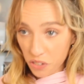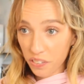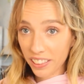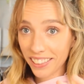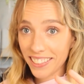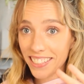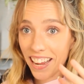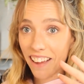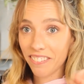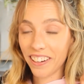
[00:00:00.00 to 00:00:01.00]
just finished
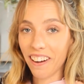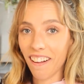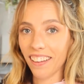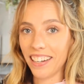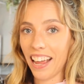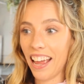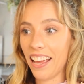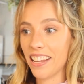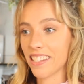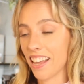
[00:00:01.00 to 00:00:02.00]
every
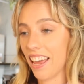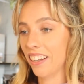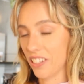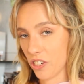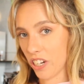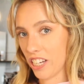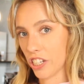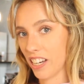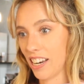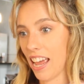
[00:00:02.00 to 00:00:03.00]
holidays
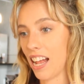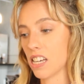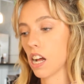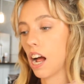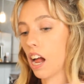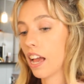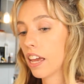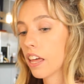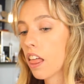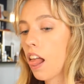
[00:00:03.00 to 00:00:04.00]
illustration and
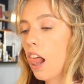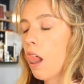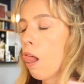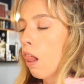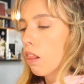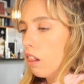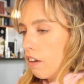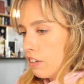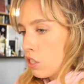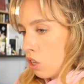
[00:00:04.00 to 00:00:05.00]
I
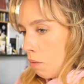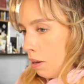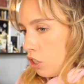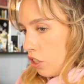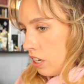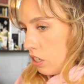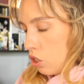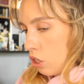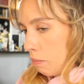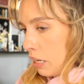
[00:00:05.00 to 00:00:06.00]
love it so much.
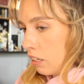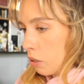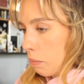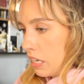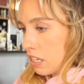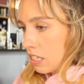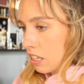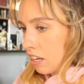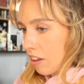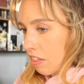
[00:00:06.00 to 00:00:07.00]
There's so many little pieces
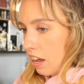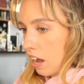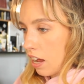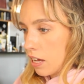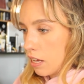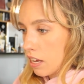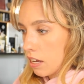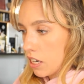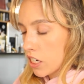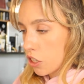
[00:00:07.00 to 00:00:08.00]
in there that
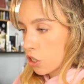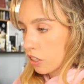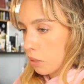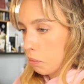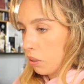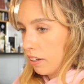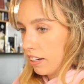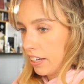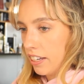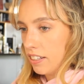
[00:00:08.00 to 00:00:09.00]
I intentionally
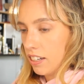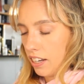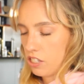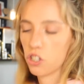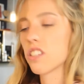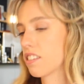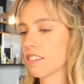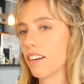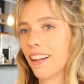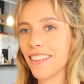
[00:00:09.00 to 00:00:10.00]
put, and it's
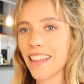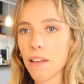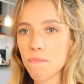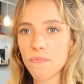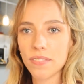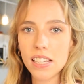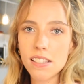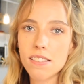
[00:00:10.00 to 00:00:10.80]
just, I'm